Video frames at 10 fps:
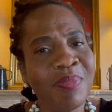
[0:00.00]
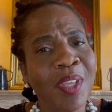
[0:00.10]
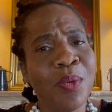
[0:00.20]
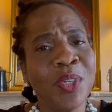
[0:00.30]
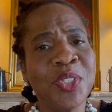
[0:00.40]

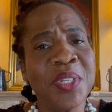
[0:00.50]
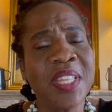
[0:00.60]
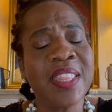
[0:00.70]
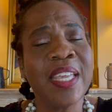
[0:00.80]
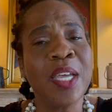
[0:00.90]
I want you to
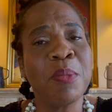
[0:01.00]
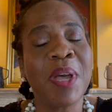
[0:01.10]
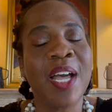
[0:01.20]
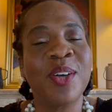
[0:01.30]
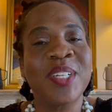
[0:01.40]
think
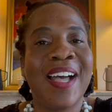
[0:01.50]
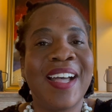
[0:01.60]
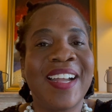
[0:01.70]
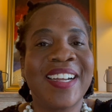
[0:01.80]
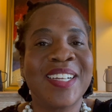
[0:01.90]
about
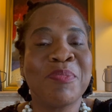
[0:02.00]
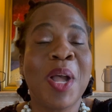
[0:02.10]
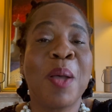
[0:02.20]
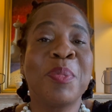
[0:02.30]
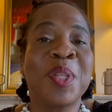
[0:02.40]
our
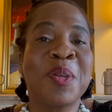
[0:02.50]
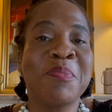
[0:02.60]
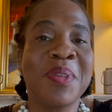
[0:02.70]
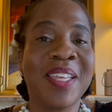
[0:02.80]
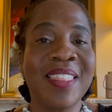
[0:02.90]
popular
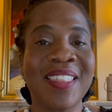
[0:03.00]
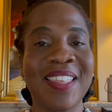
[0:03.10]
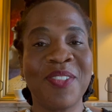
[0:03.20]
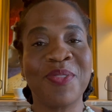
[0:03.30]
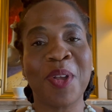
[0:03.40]
myth
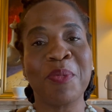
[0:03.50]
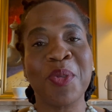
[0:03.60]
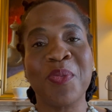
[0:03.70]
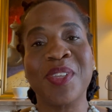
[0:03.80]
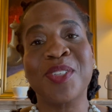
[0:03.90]
from
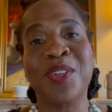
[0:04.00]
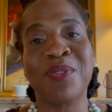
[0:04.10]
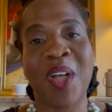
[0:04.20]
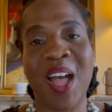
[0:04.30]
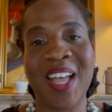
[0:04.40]
The Wizard
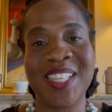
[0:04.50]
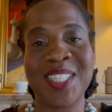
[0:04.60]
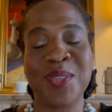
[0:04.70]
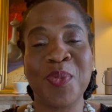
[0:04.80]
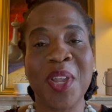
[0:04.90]
of Oz,
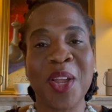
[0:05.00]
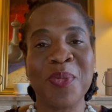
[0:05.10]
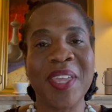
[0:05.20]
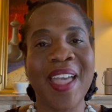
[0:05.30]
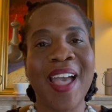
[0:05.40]
where
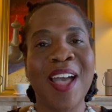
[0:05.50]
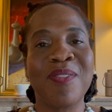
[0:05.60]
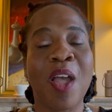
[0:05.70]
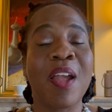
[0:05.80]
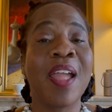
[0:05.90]
we have
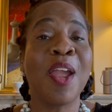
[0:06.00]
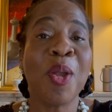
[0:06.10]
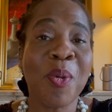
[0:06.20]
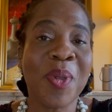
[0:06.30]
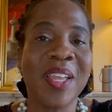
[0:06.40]
our
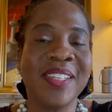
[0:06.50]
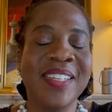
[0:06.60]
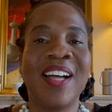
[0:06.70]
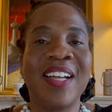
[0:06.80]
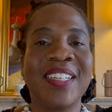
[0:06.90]
heroine
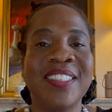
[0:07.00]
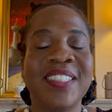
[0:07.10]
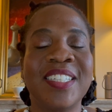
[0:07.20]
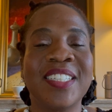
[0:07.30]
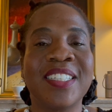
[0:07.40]
on
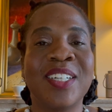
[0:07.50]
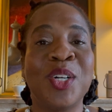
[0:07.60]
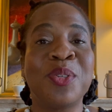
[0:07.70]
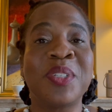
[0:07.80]
her own